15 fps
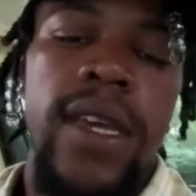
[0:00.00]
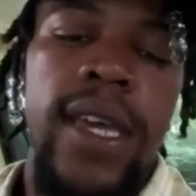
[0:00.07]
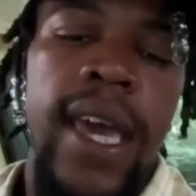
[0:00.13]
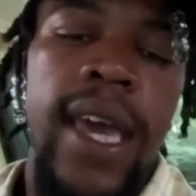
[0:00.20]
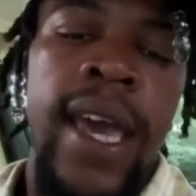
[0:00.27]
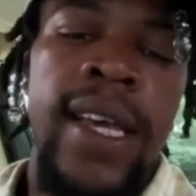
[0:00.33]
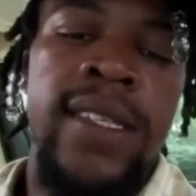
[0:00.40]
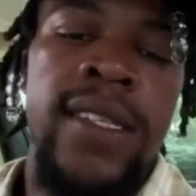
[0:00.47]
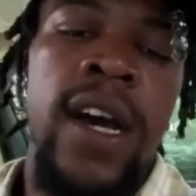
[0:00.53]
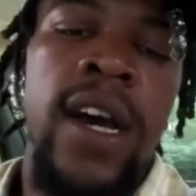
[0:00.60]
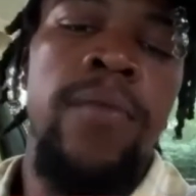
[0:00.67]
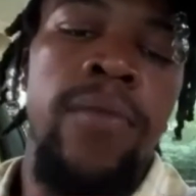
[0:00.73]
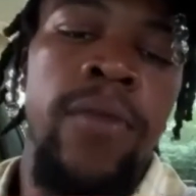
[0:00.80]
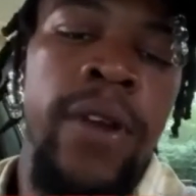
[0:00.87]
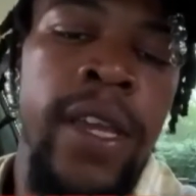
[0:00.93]
as an
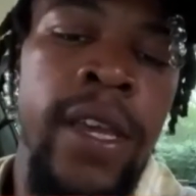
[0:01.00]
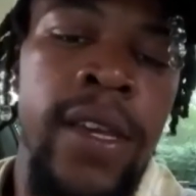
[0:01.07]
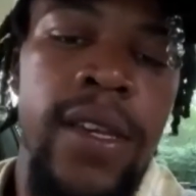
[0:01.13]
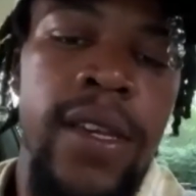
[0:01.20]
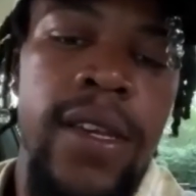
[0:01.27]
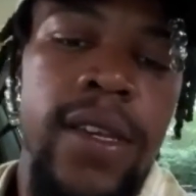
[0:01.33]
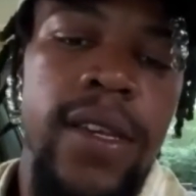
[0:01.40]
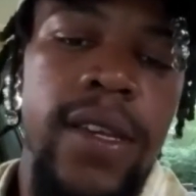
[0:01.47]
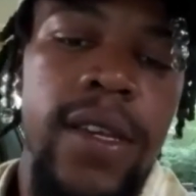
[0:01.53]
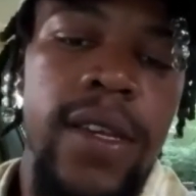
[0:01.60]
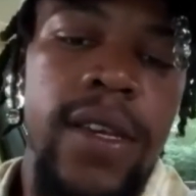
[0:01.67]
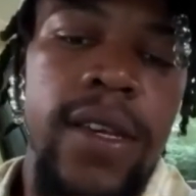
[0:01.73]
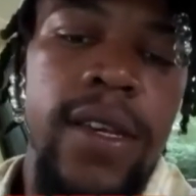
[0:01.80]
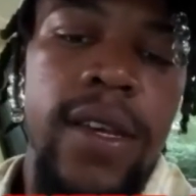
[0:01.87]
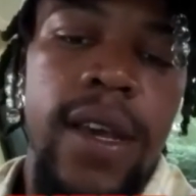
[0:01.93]
upbringing.
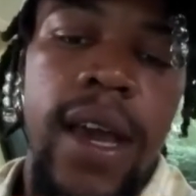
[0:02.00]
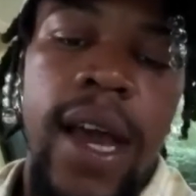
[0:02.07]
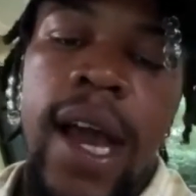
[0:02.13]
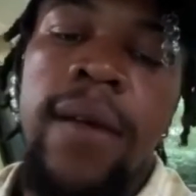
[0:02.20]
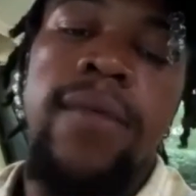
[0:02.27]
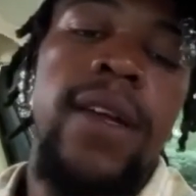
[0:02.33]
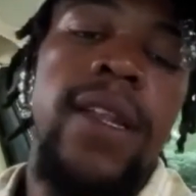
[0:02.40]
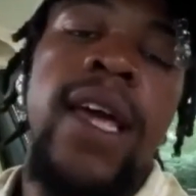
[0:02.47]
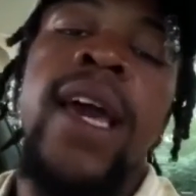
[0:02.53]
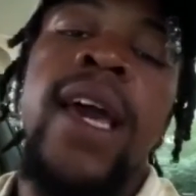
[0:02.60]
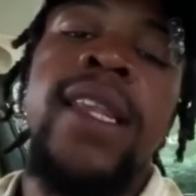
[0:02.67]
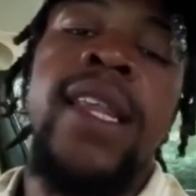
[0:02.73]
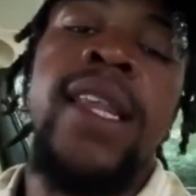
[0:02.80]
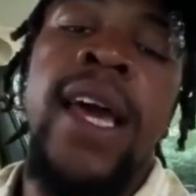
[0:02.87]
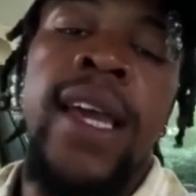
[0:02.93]
I'm glad
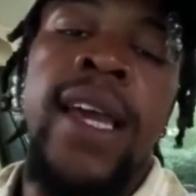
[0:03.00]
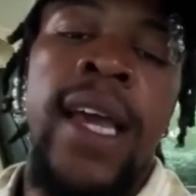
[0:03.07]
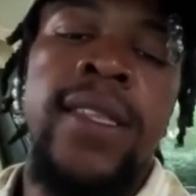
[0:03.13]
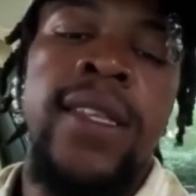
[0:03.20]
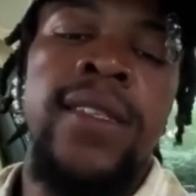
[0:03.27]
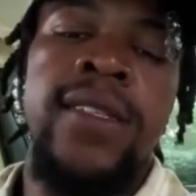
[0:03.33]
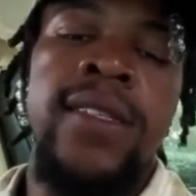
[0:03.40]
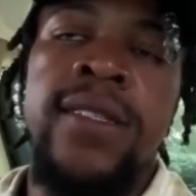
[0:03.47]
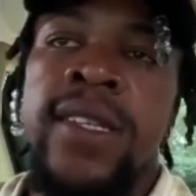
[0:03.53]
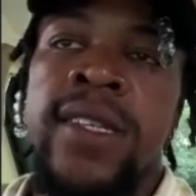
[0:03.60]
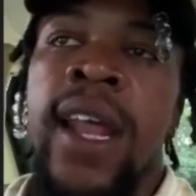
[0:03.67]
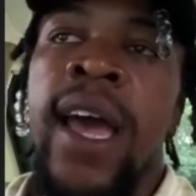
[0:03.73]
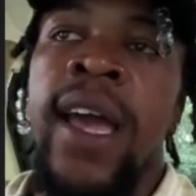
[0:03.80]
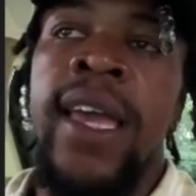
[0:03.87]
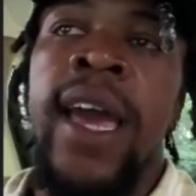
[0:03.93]
that I got the teachings that
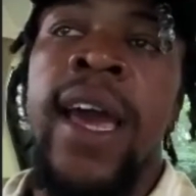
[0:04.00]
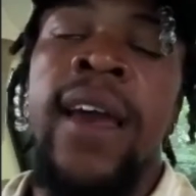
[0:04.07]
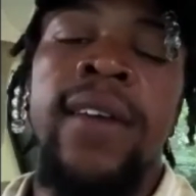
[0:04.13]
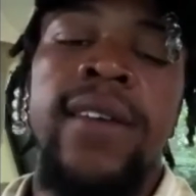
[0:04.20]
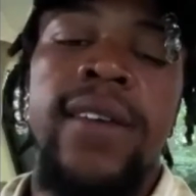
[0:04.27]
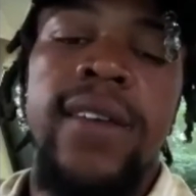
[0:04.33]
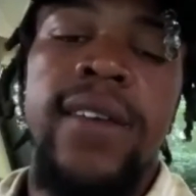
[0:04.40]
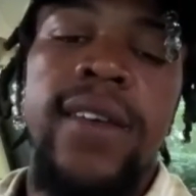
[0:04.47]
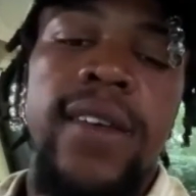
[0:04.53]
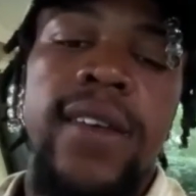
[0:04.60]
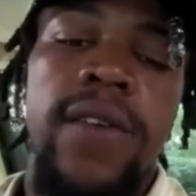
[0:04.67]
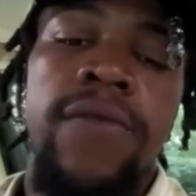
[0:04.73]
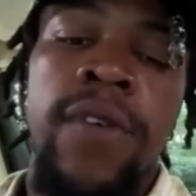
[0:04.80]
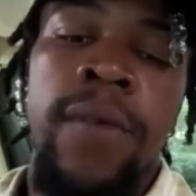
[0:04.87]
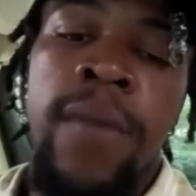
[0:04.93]
I got
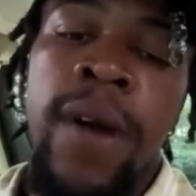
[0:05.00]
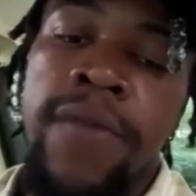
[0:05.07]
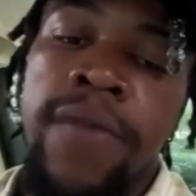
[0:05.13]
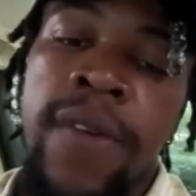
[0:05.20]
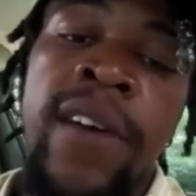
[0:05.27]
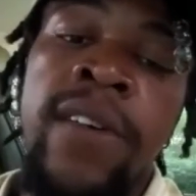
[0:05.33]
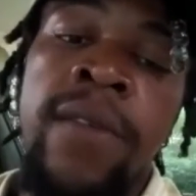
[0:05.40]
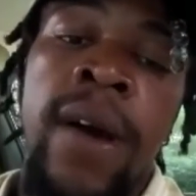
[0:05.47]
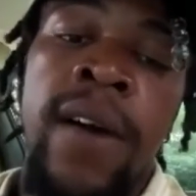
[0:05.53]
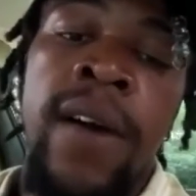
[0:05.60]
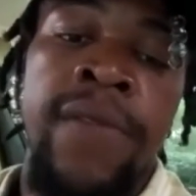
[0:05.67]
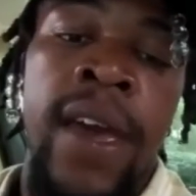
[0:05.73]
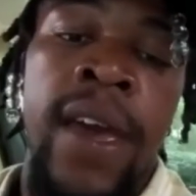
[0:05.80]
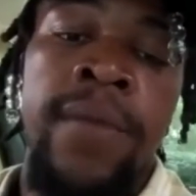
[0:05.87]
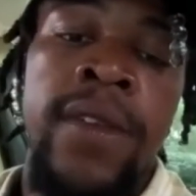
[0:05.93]
from my father and my
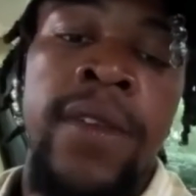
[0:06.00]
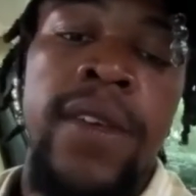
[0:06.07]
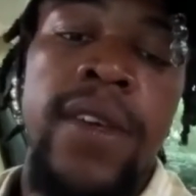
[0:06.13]
family.